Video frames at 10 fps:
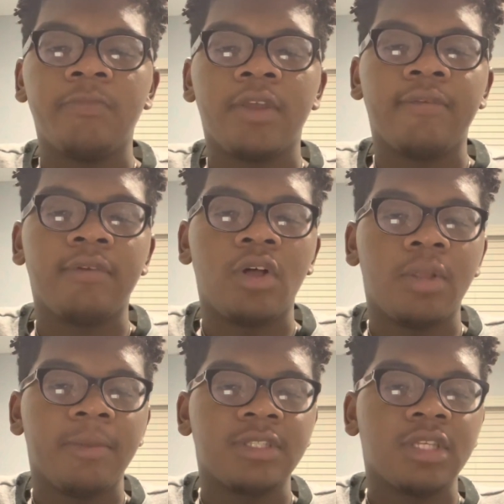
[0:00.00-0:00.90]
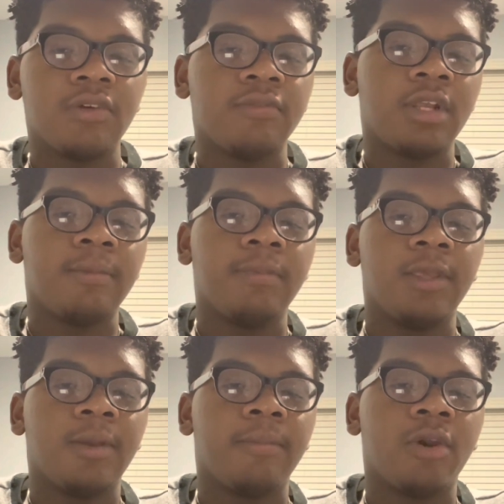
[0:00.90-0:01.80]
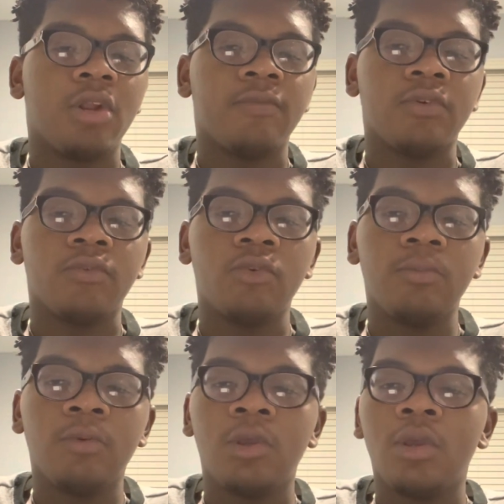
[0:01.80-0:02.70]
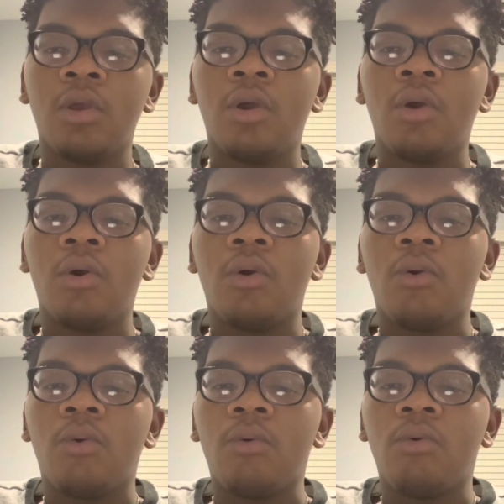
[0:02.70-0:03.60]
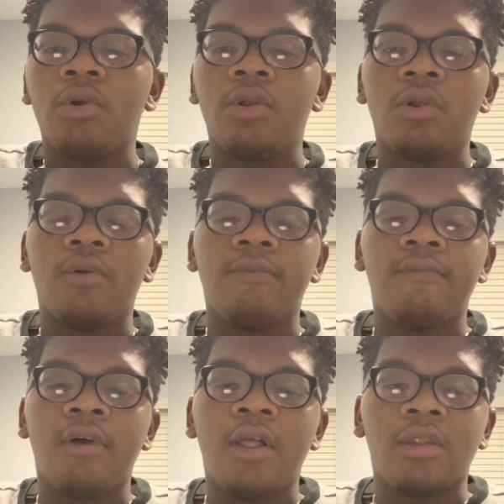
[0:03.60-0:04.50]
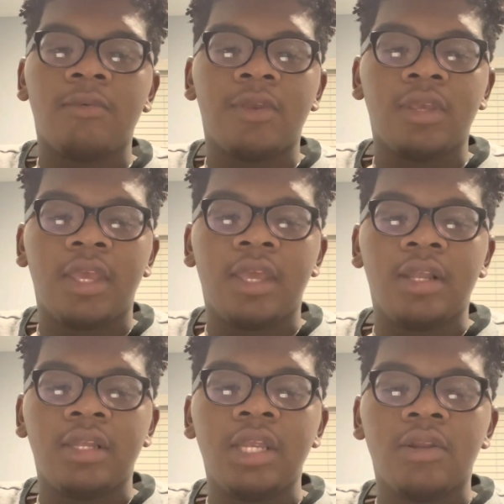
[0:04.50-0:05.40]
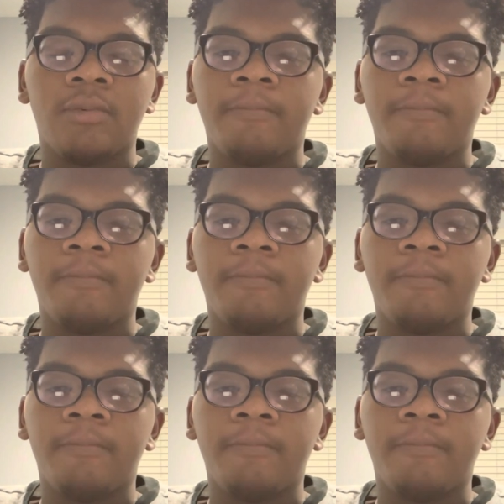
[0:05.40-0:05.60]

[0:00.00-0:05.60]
I follow myself not being a part of a group or following a leader.